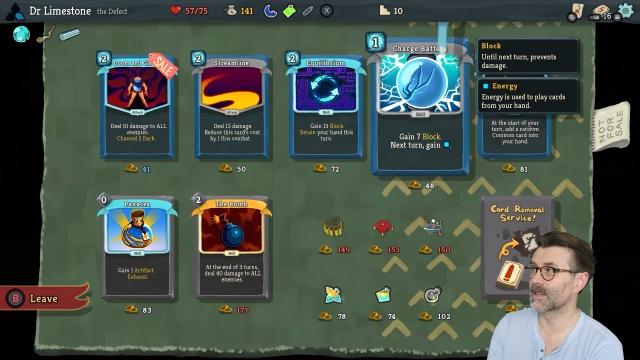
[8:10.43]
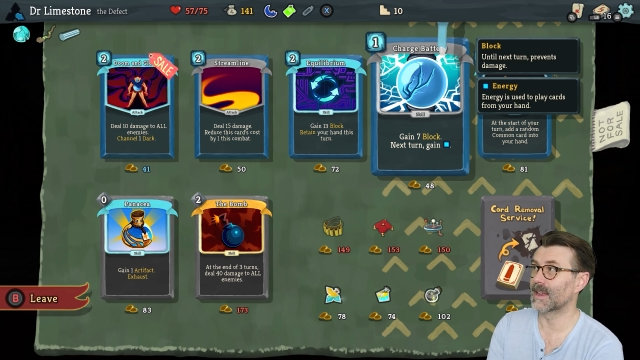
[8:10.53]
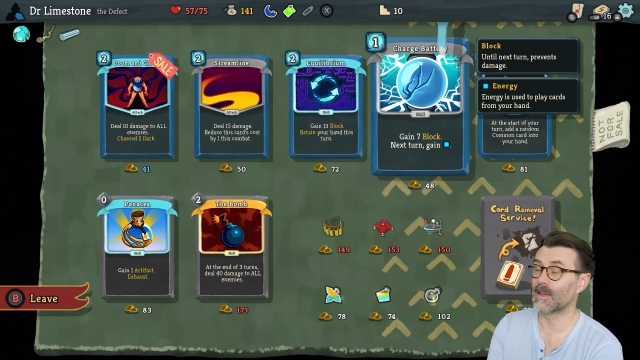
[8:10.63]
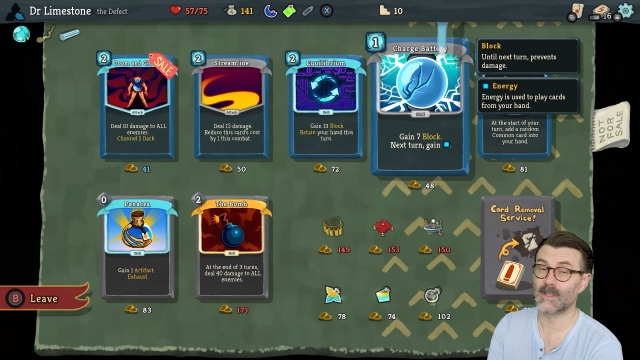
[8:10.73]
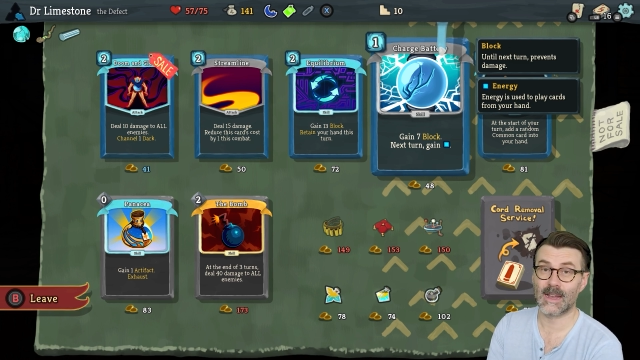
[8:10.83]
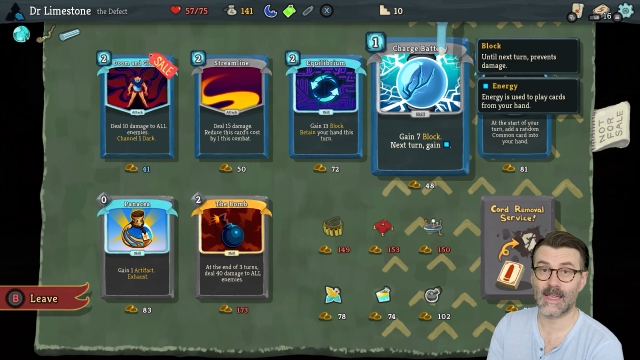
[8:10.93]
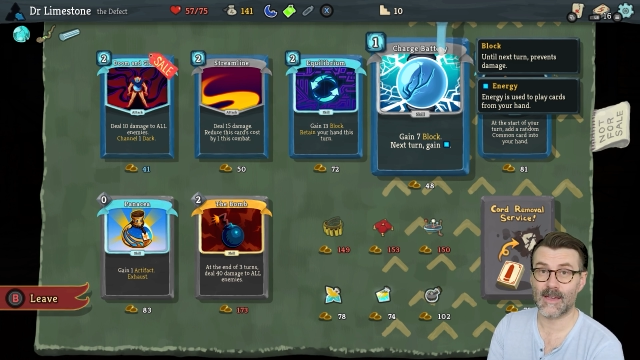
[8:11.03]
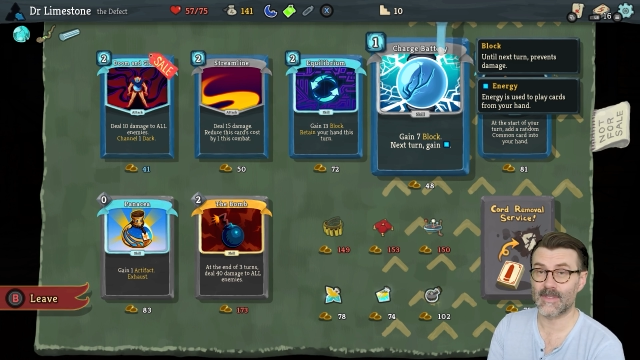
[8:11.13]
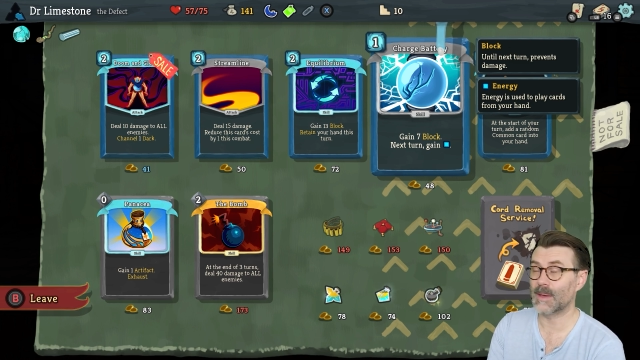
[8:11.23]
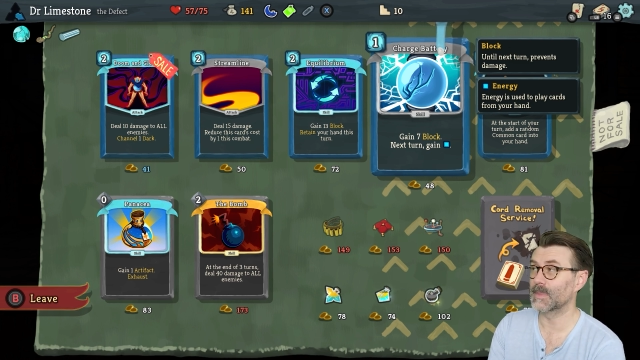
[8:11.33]
And now that I
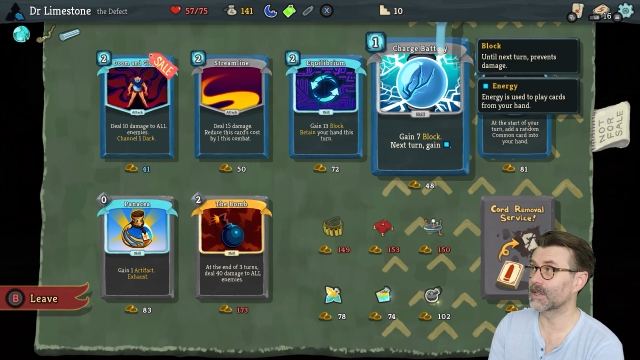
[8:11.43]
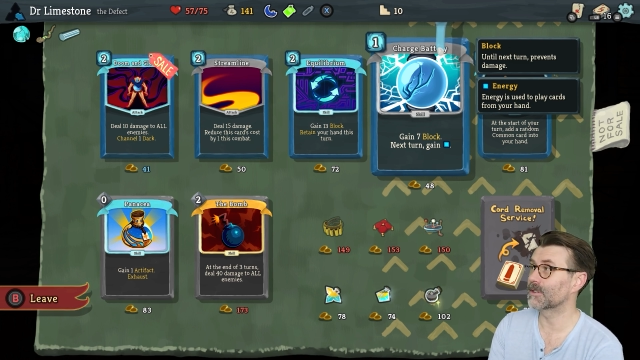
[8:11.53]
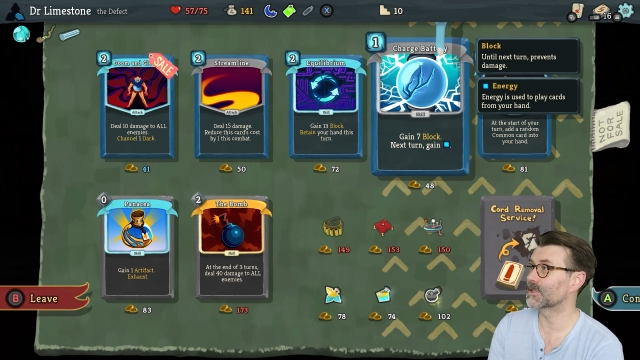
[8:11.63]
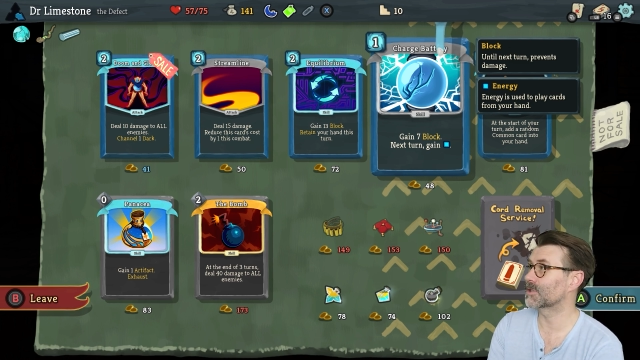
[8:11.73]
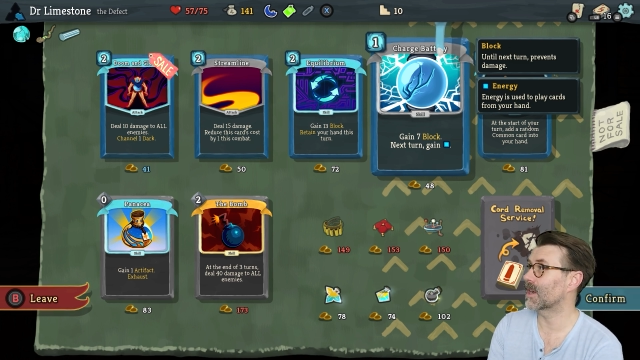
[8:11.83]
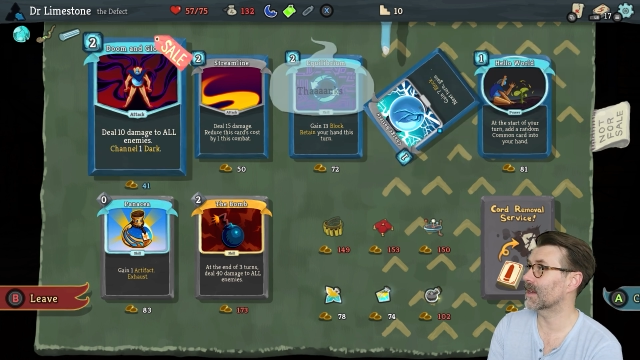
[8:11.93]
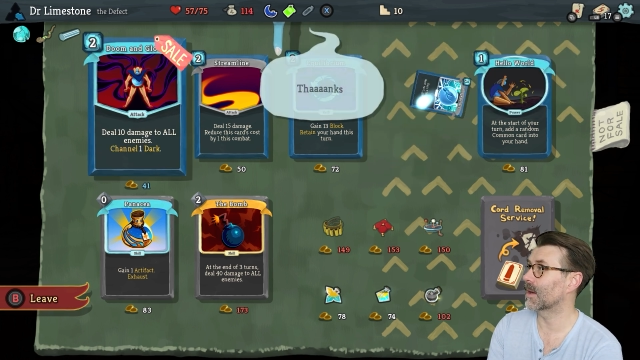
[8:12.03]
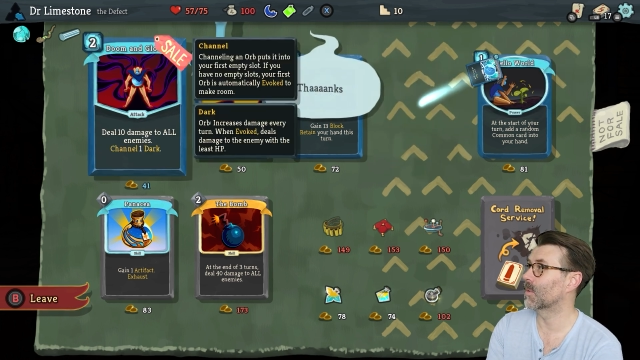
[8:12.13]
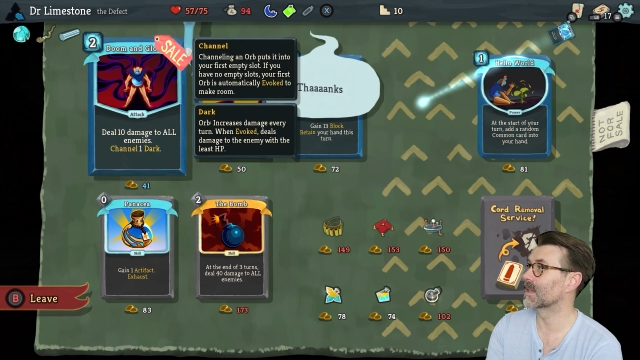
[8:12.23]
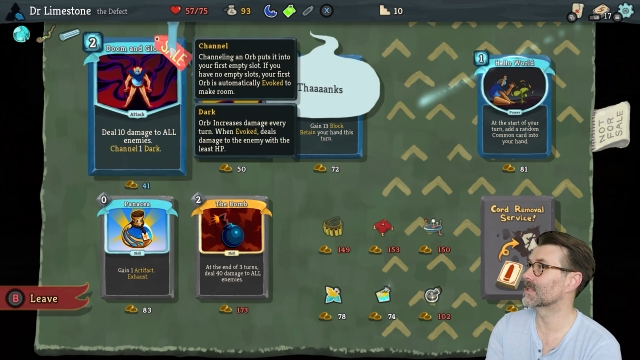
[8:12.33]
have that Meteor Strike,
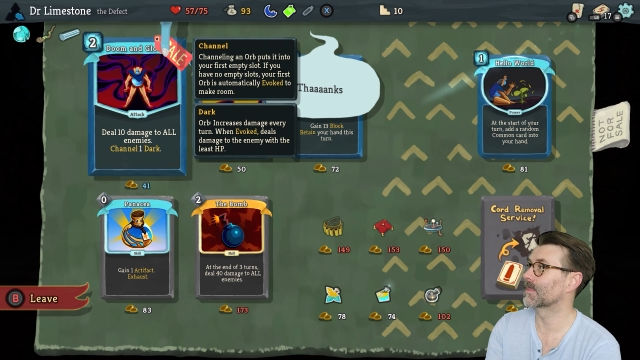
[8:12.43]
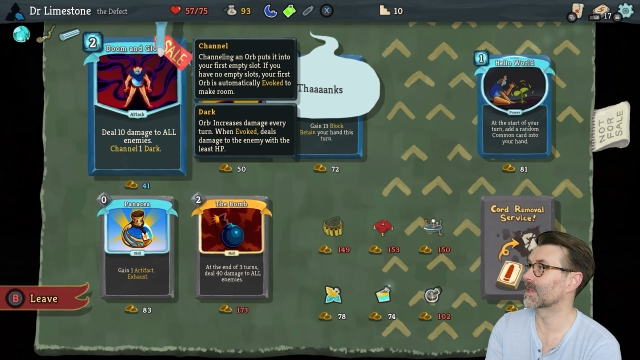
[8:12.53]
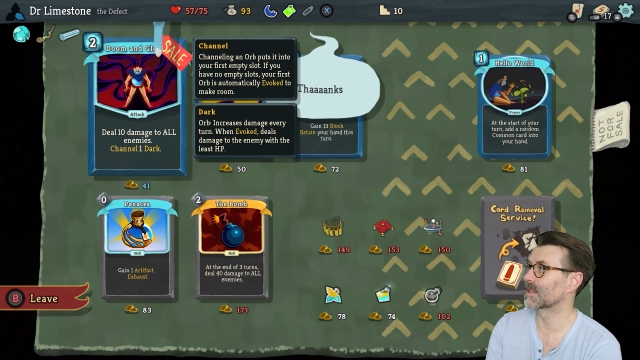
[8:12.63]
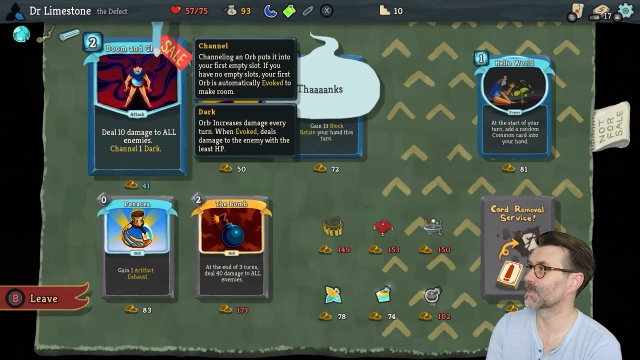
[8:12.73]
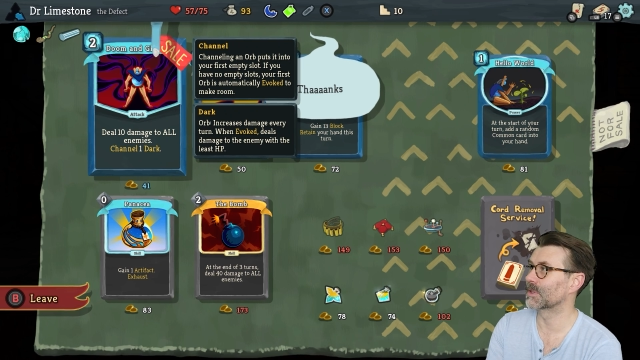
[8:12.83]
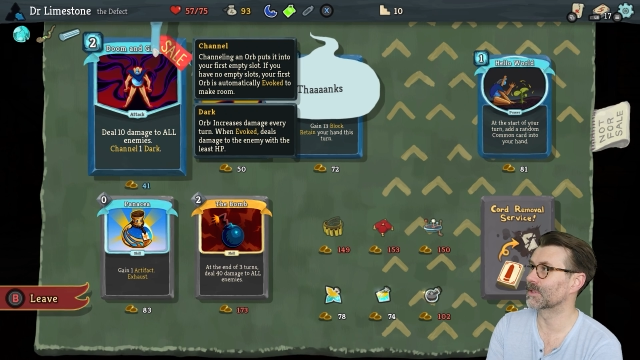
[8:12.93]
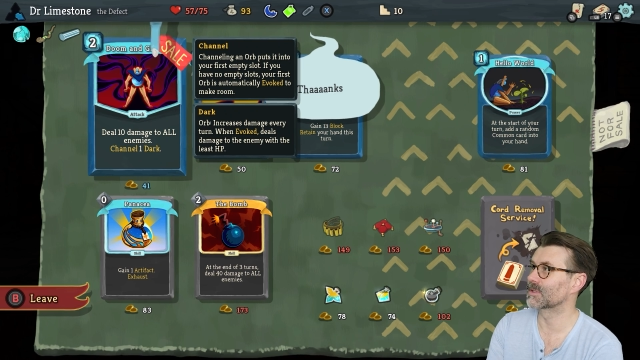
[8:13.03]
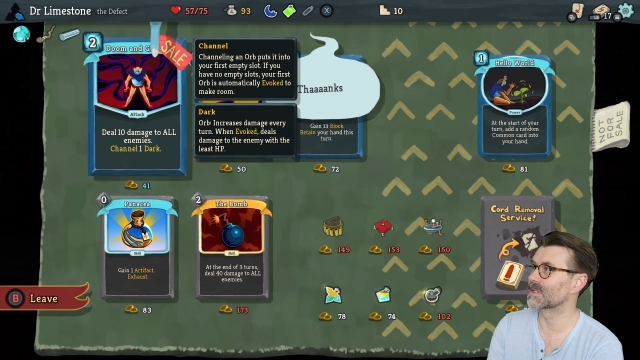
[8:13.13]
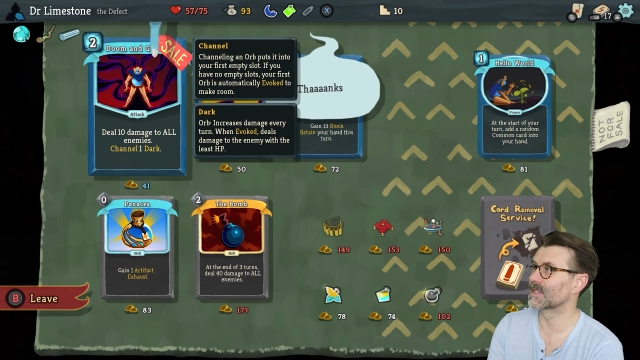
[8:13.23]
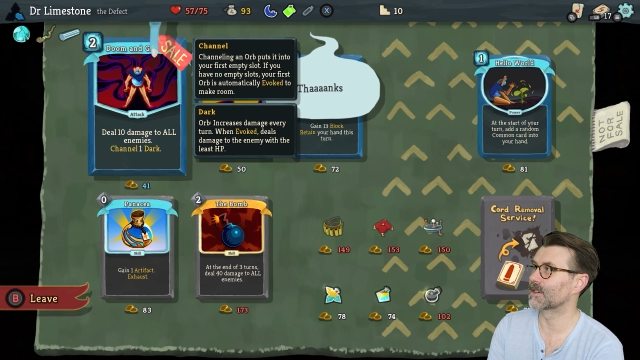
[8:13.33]
I want something that
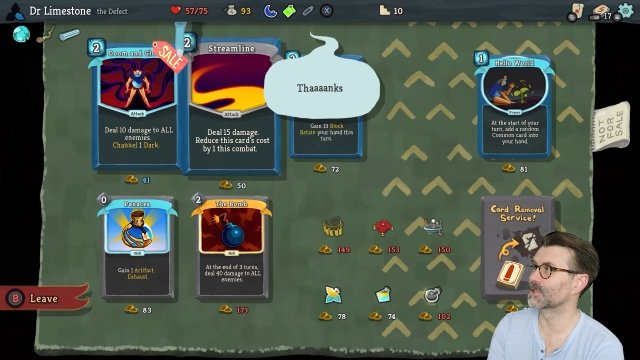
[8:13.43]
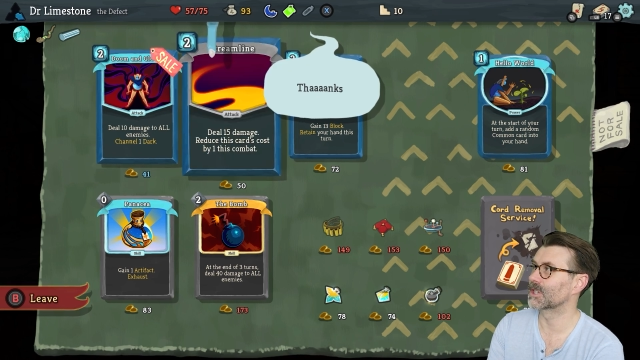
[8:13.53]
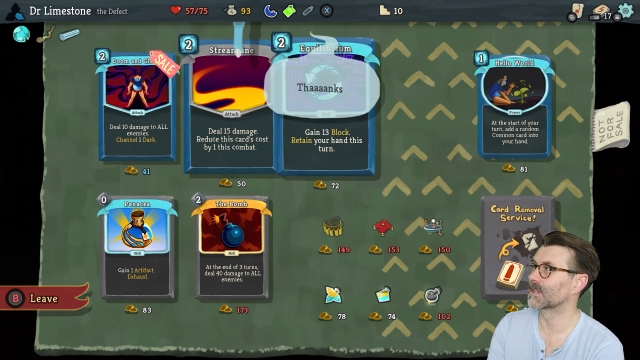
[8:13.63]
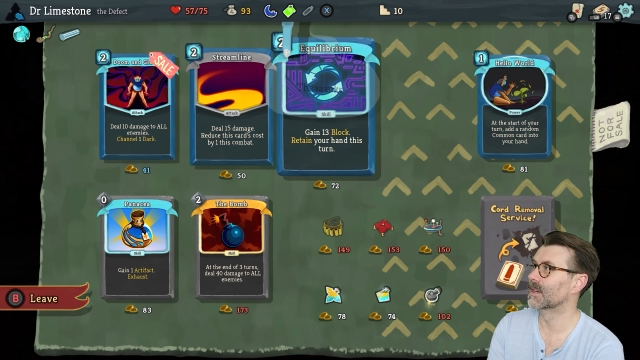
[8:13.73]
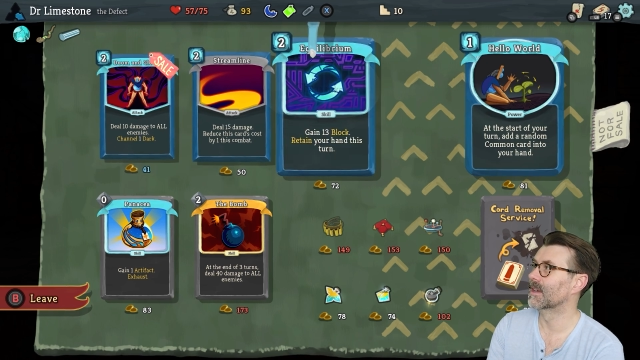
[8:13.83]
produces energy.